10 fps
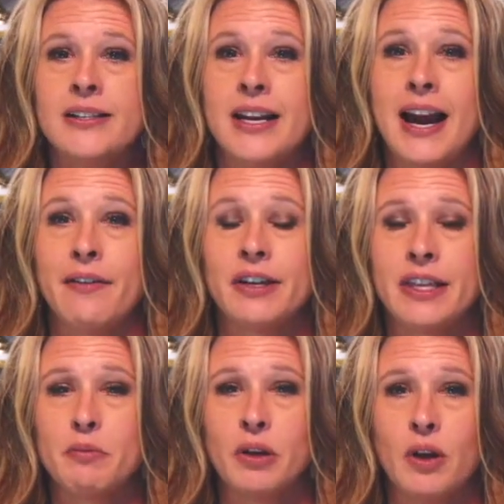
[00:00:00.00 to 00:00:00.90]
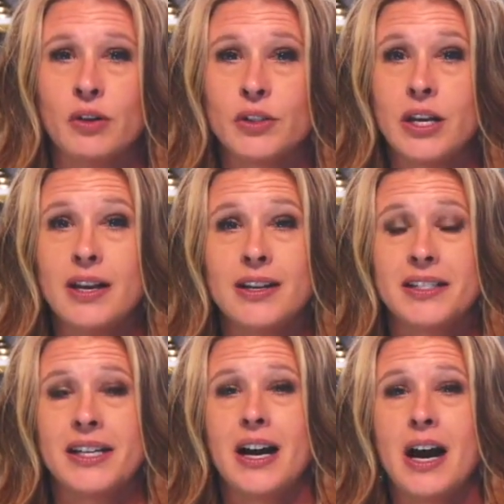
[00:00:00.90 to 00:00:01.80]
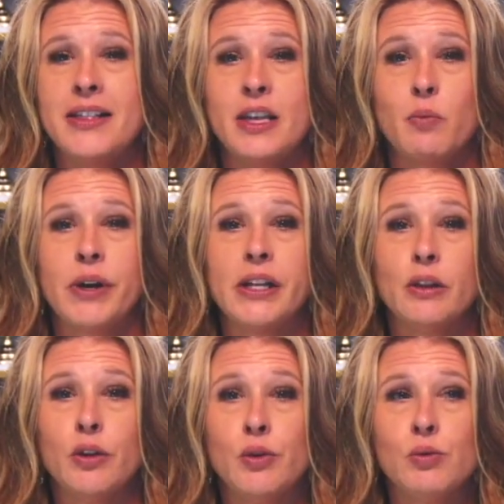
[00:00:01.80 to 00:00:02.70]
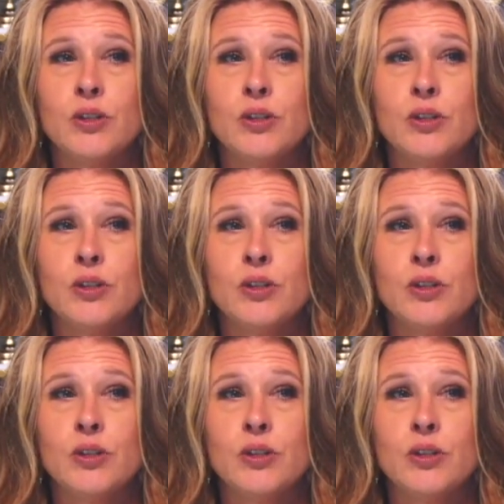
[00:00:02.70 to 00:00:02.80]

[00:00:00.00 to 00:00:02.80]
that everything belongs to God, then we lose